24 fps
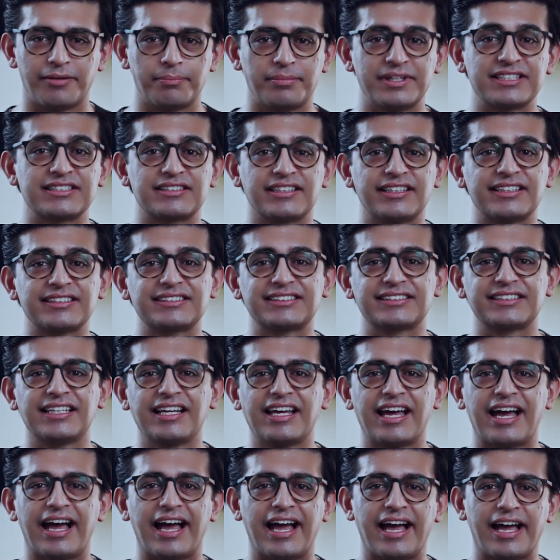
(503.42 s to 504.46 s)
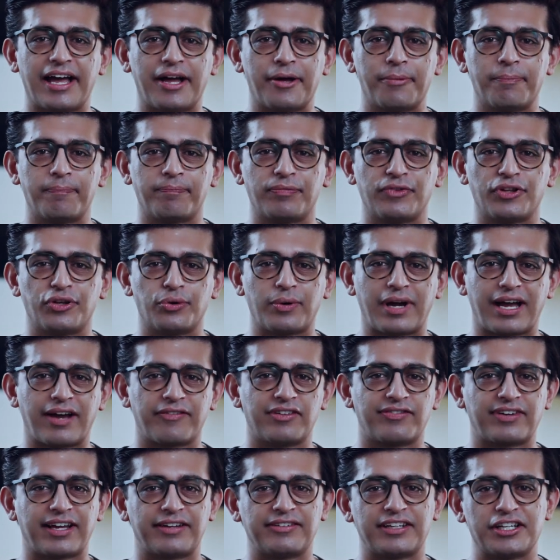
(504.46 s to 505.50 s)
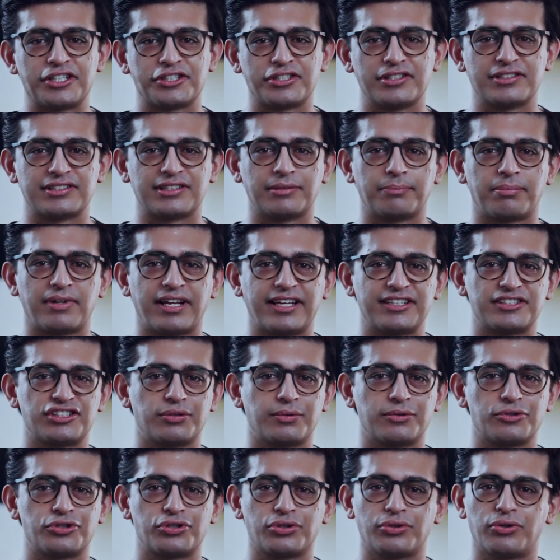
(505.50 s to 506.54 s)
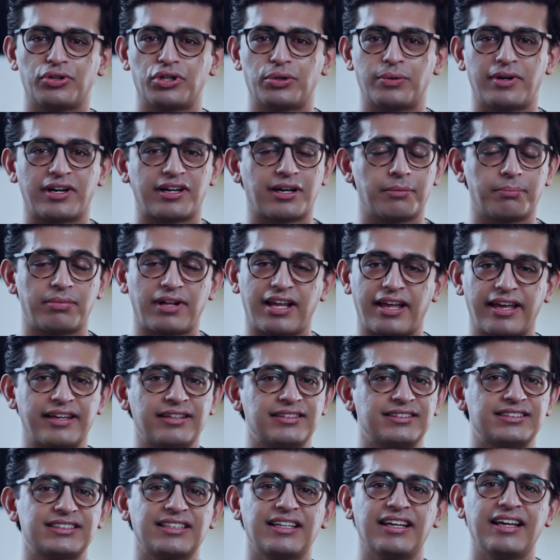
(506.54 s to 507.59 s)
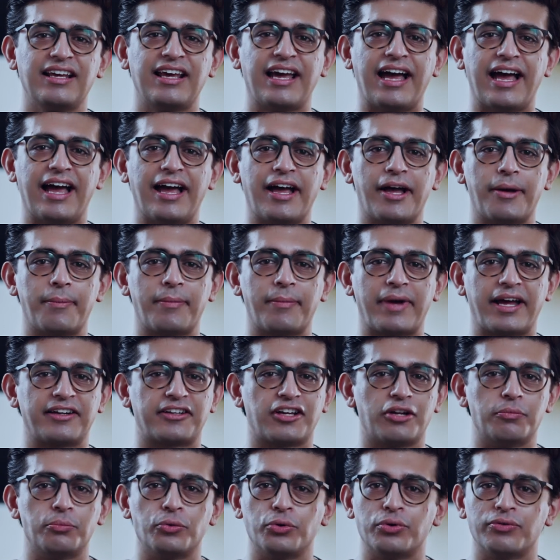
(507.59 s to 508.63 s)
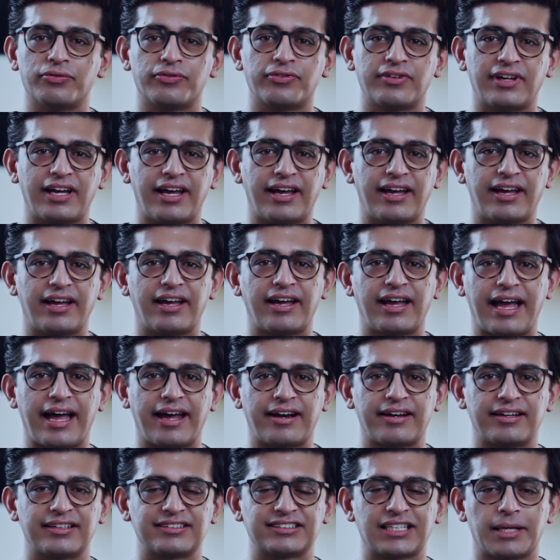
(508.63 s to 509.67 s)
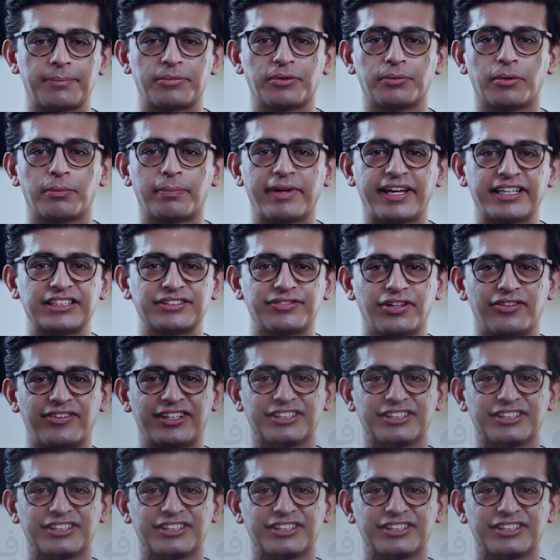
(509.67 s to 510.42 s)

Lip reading: business, you have the foundations in place to ensure you are compliant and can move at an acceptable pace for the